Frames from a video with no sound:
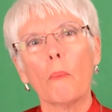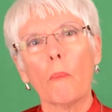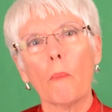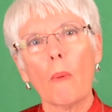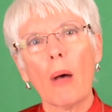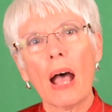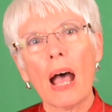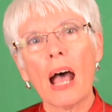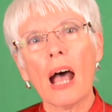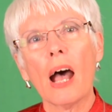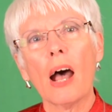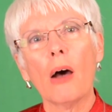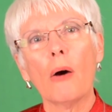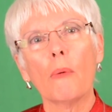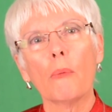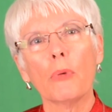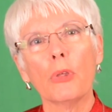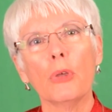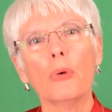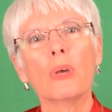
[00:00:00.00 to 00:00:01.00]

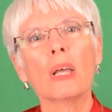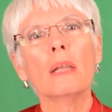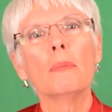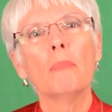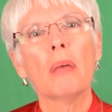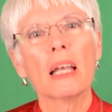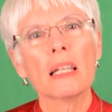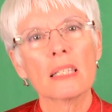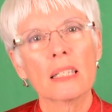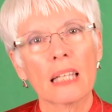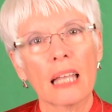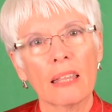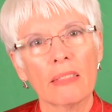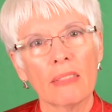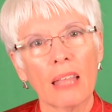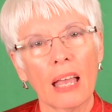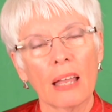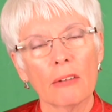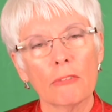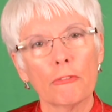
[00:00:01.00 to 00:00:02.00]
how you can best get
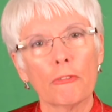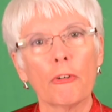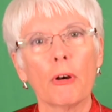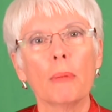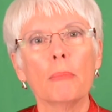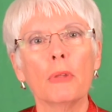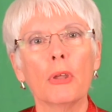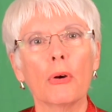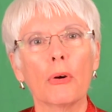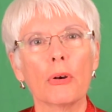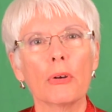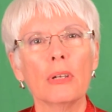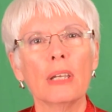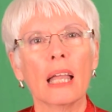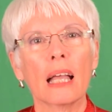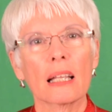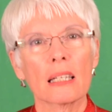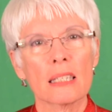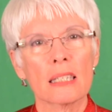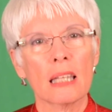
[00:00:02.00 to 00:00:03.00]
that from your
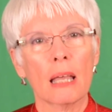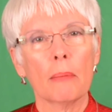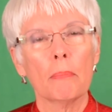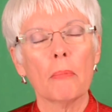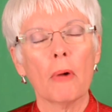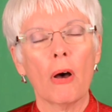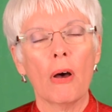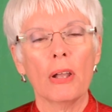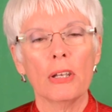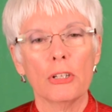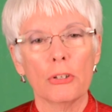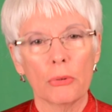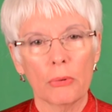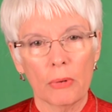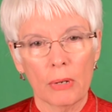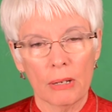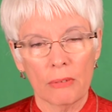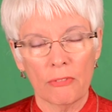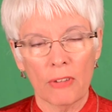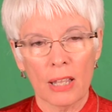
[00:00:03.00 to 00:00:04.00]
next step onto
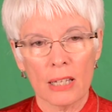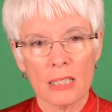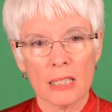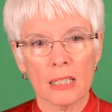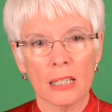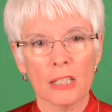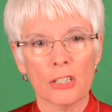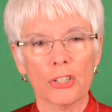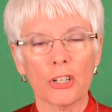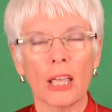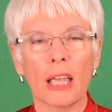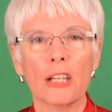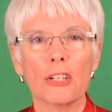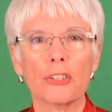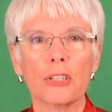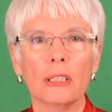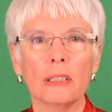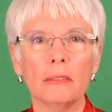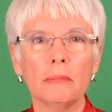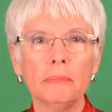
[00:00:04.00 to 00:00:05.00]
advanced
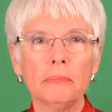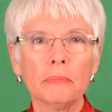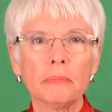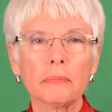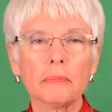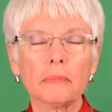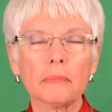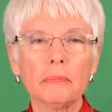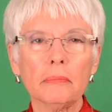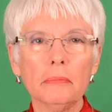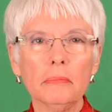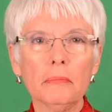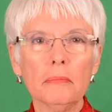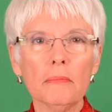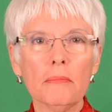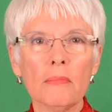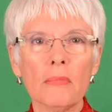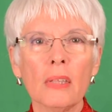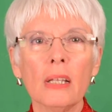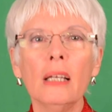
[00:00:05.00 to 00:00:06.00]
education.
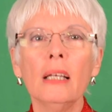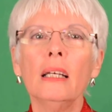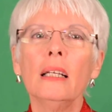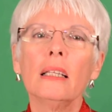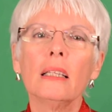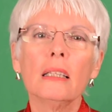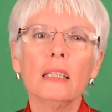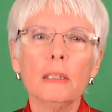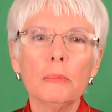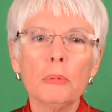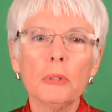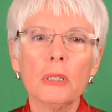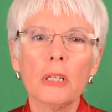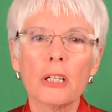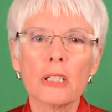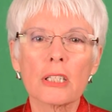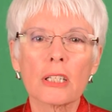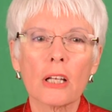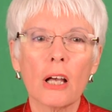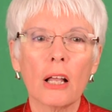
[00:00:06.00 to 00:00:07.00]
Liberal
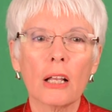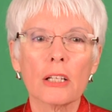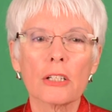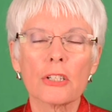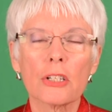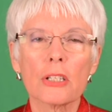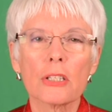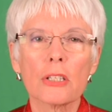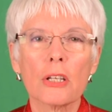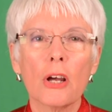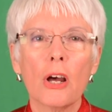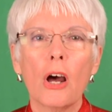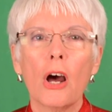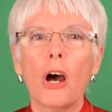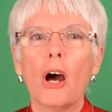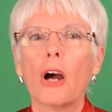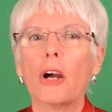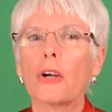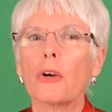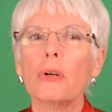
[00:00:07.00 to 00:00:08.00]
arts colleges
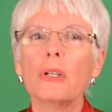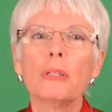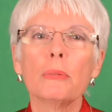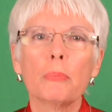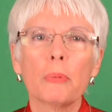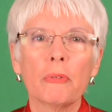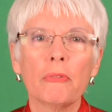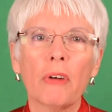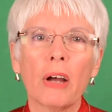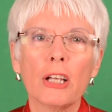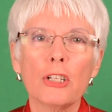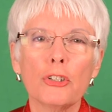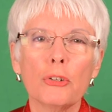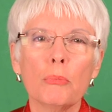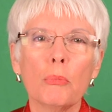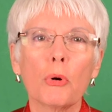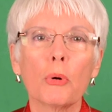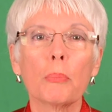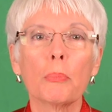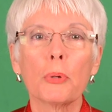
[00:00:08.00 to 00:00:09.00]
are going to provide you
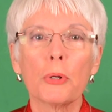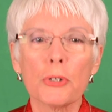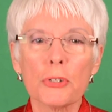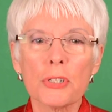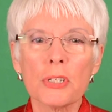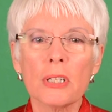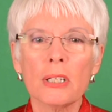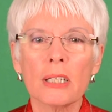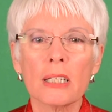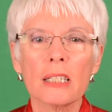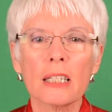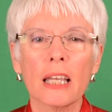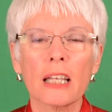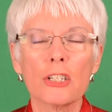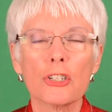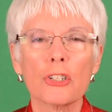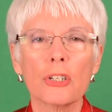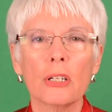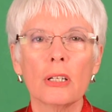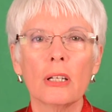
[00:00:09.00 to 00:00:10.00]
more personal
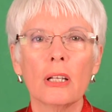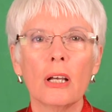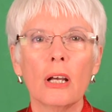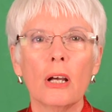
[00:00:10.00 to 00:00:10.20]
attention,